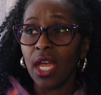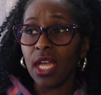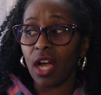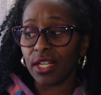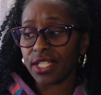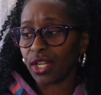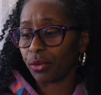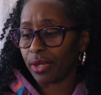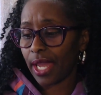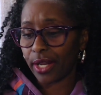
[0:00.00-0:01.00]
content
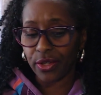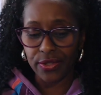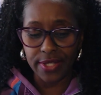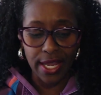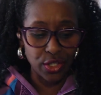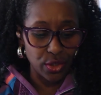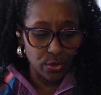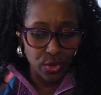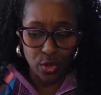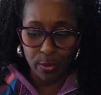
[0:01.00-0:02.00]
creators and
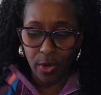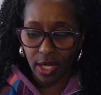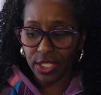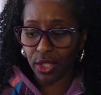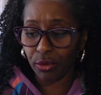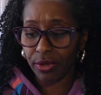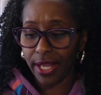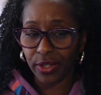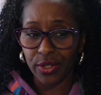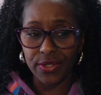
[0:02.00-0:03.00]
YouTube content
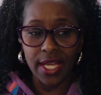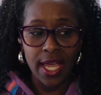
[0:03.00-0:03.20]
creators,